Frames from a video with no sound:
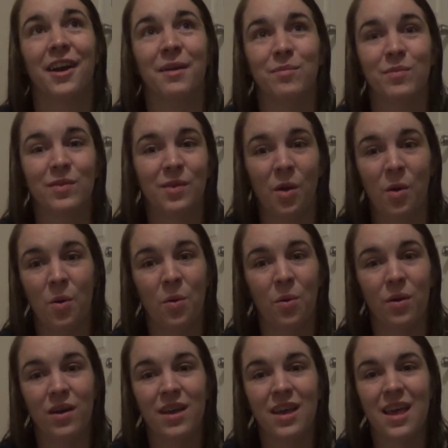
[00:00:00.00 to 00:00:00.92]
I'm
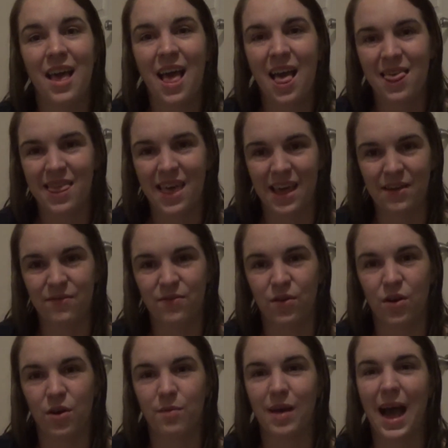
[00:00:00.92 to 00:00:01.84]
so
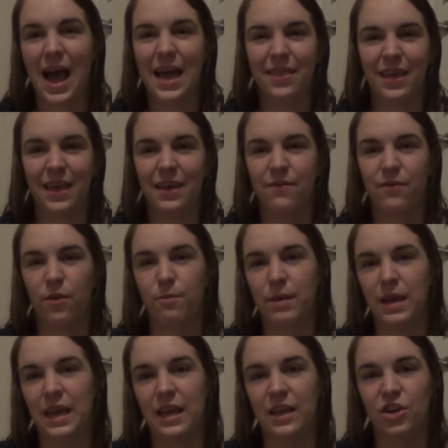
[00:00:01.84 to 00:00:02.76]
thankful. But I think for
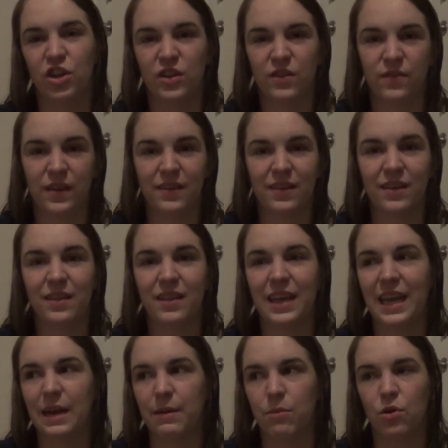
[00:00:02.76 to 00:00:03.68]
me, just
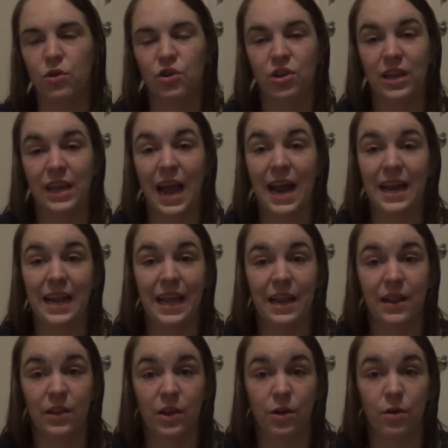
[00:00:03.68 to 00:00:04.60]
physically and emotionally, I need
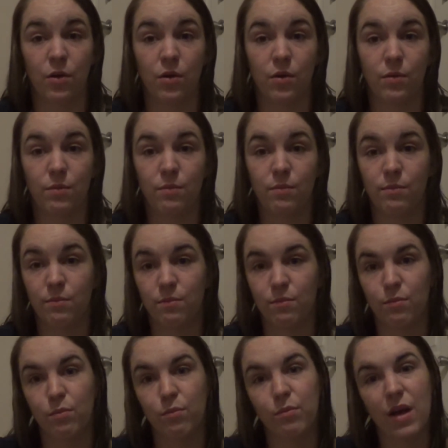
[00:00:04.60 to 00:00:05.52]

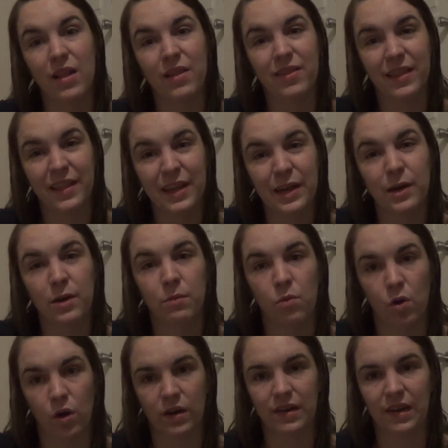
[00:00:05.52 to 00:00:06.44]
a little
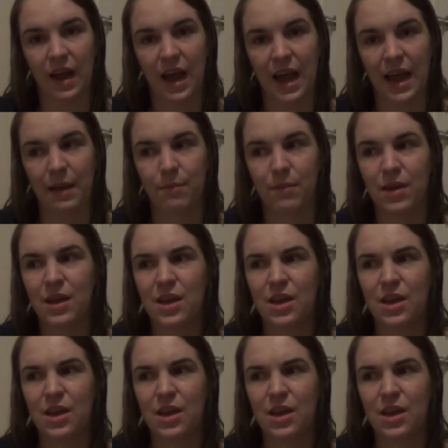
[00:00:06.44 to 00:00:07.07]
more time